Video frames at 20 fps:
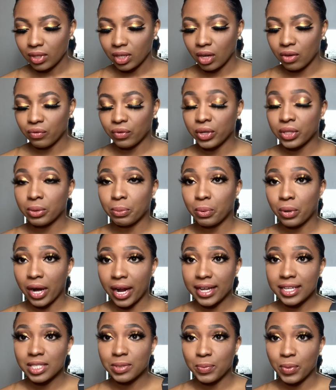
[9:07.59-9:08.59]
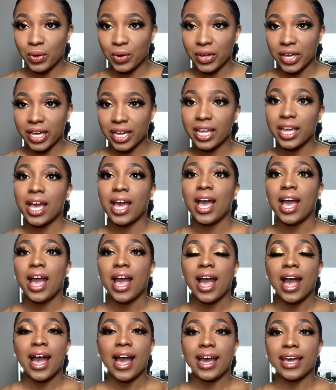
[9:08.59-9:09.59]
For the price point,
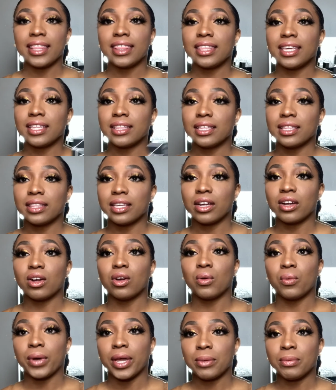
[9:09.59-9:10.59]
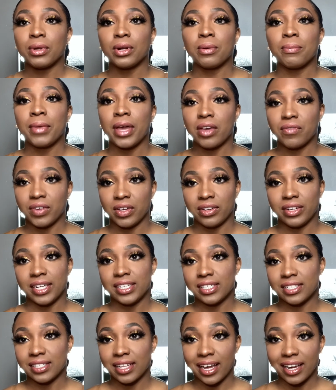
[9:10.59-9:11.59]
I think that there are way better matte
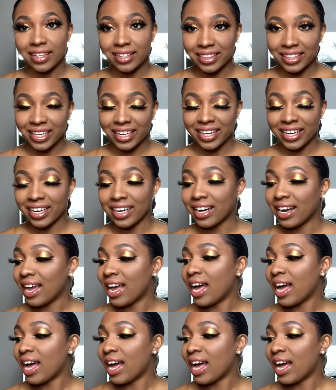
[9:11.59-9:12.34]
foundations out there.